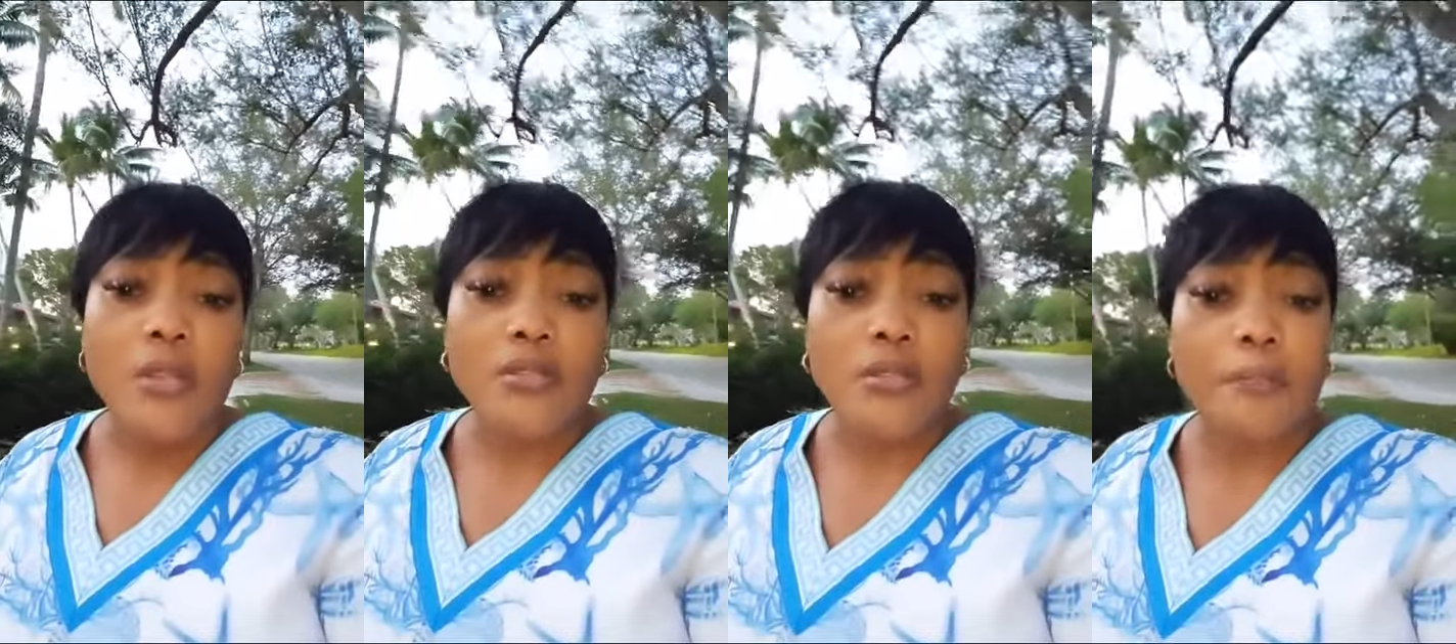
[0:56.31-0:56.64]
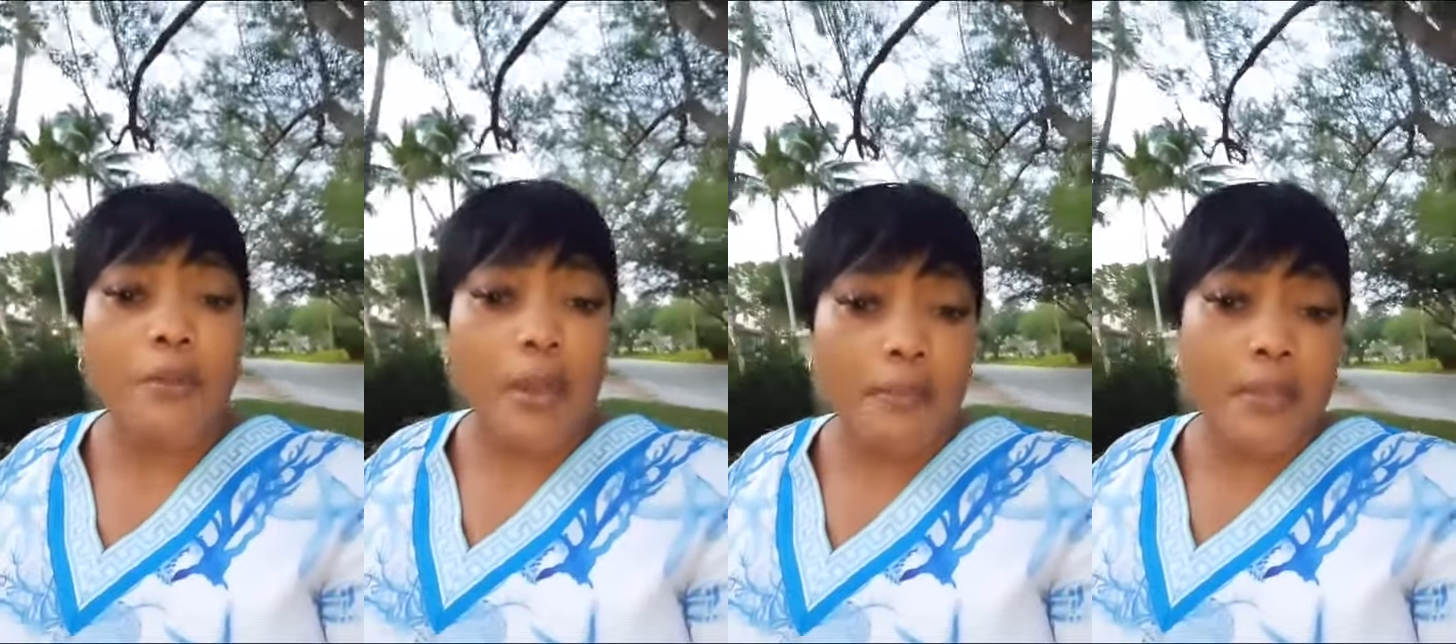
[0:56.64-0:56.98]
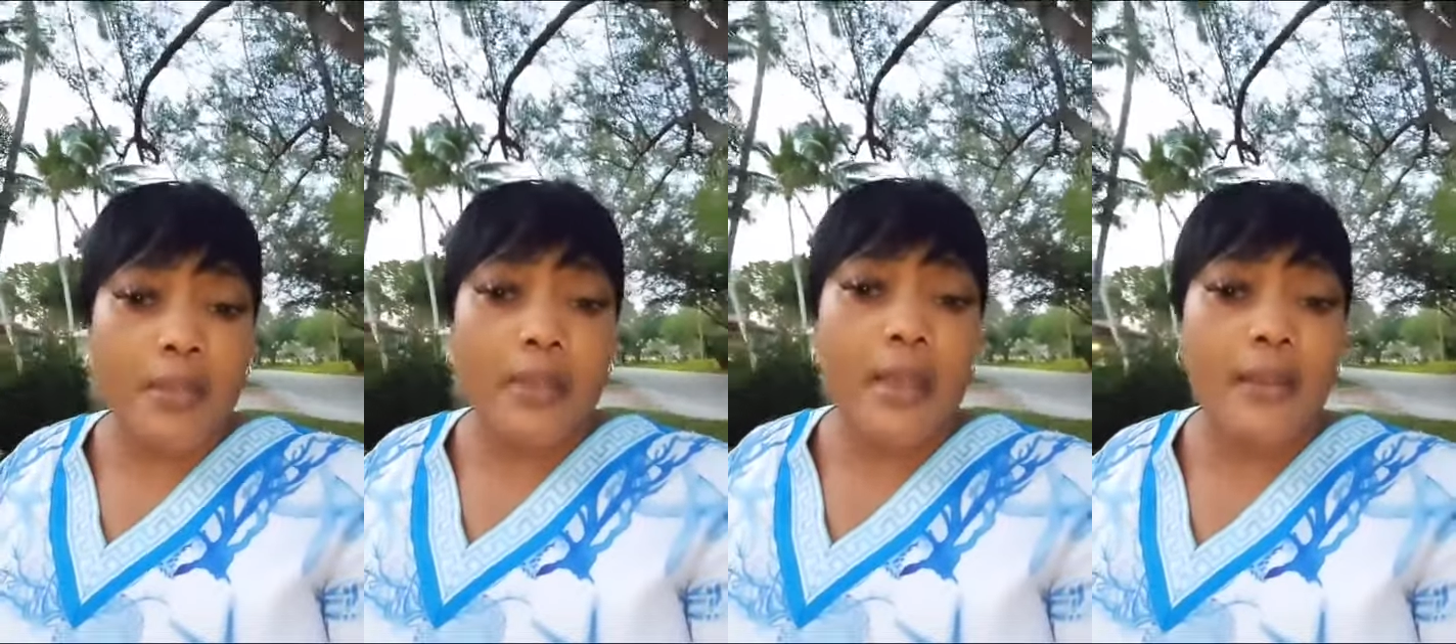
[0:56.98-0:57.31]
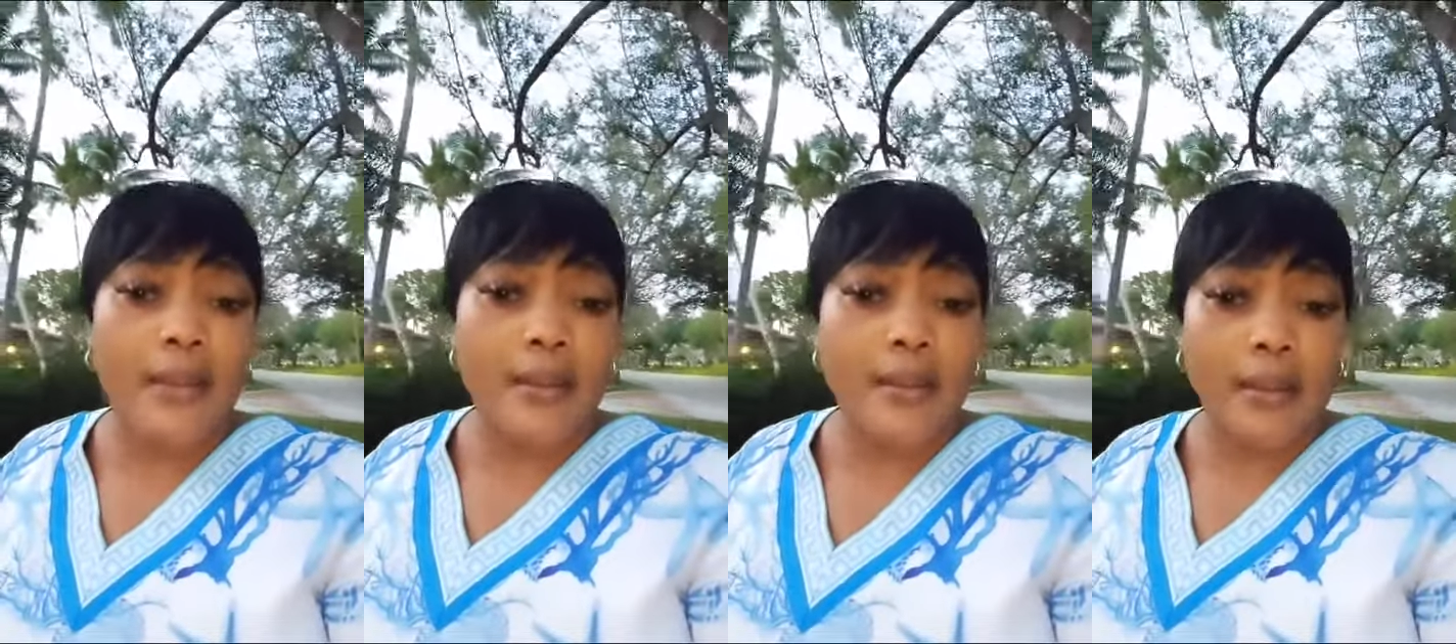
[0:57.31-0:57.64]
So brother B
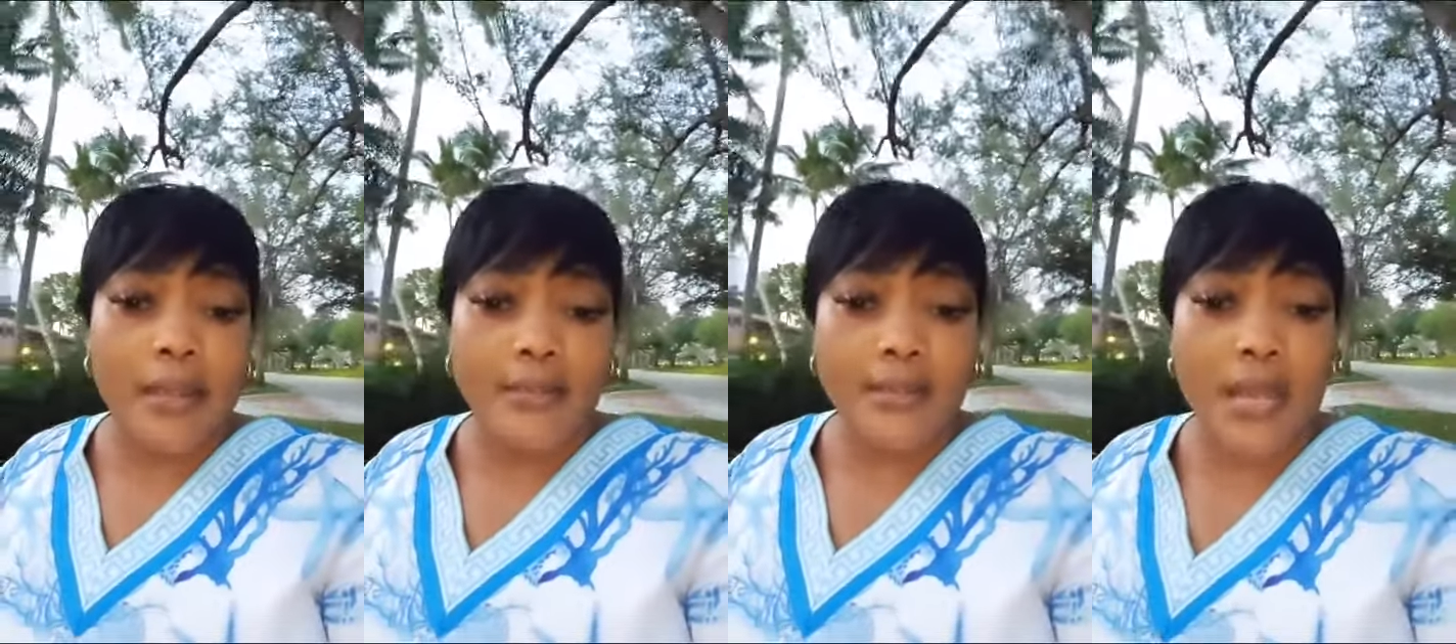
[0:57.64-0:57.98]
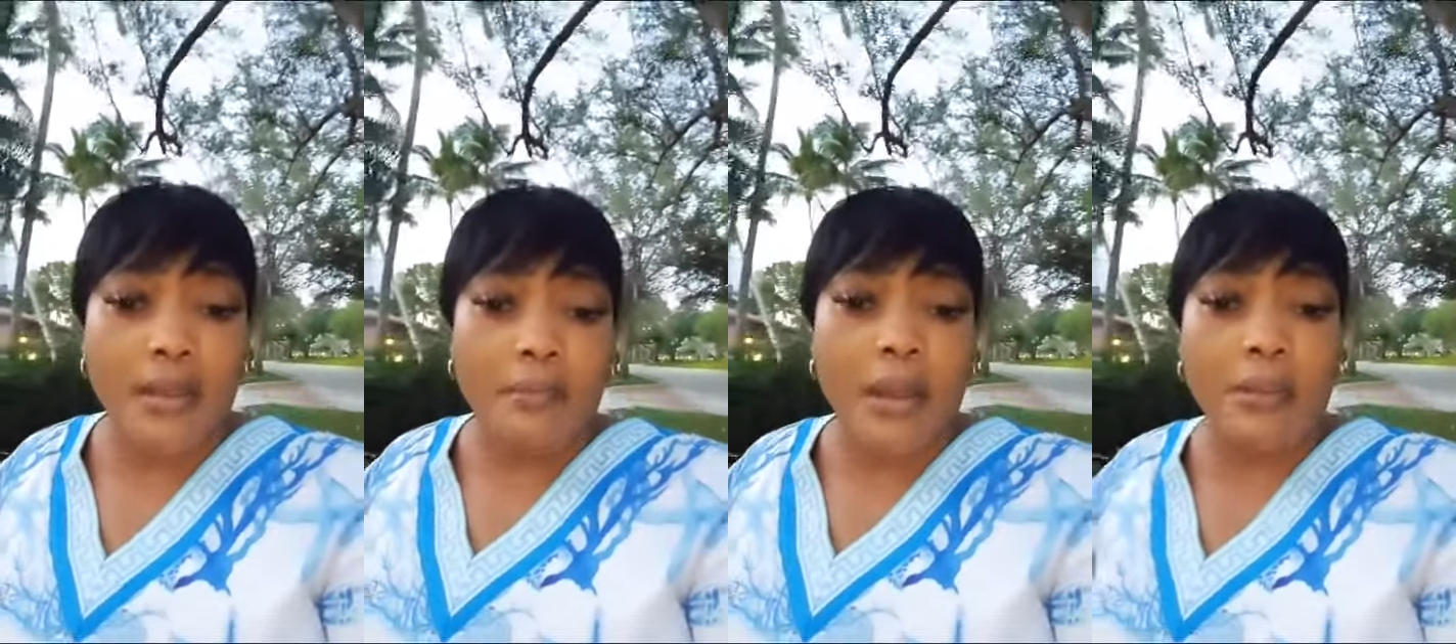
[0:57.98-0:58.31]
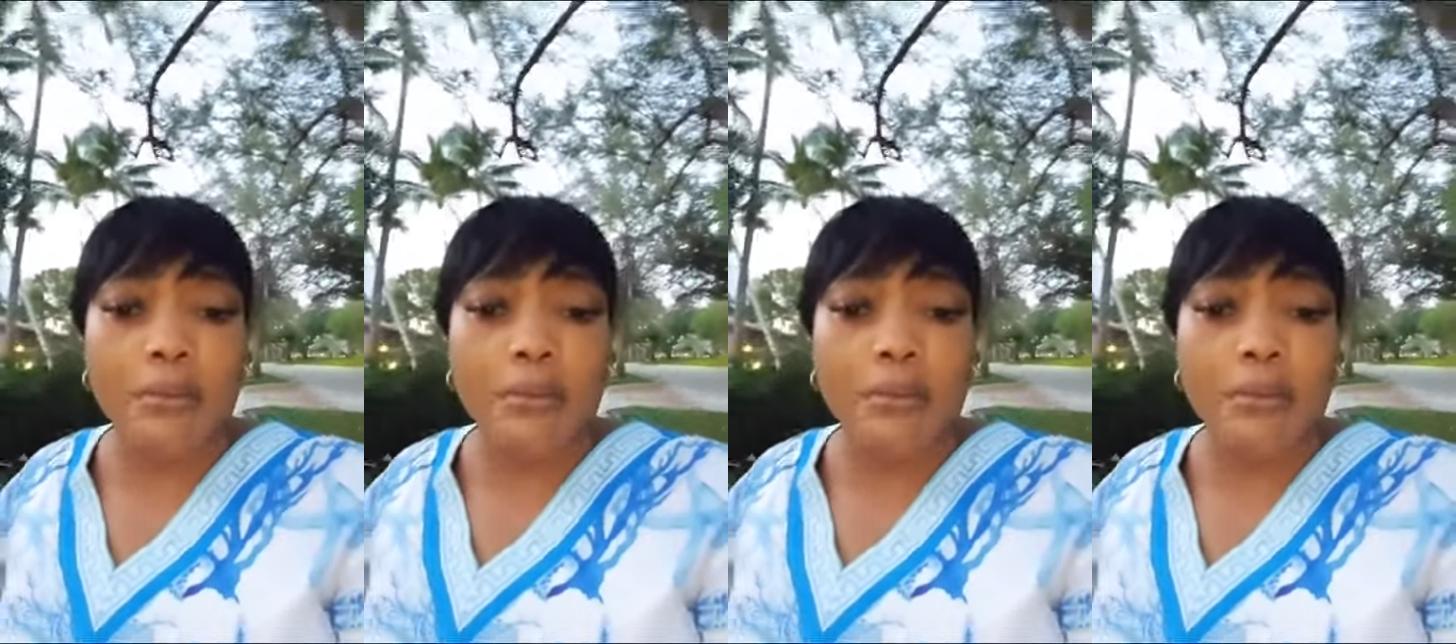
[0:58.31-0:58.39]
can get the all back.